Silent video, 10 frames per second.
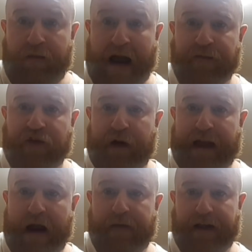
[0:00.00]
Right, I'm sorry
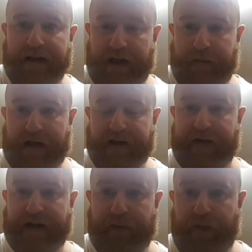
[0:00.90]
you can't really see me because
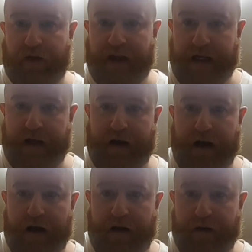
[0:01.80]
I've had to put
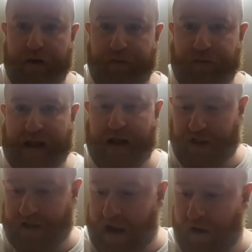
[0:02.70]
the
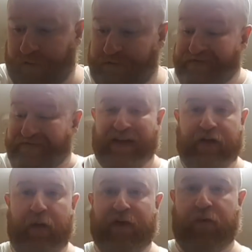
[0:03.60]
kitchen light on.
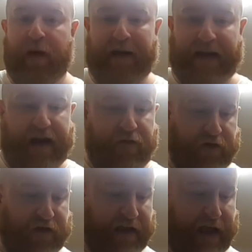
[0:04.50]
Doing something a bit
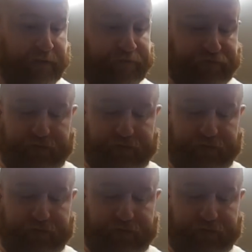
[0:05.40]
different today.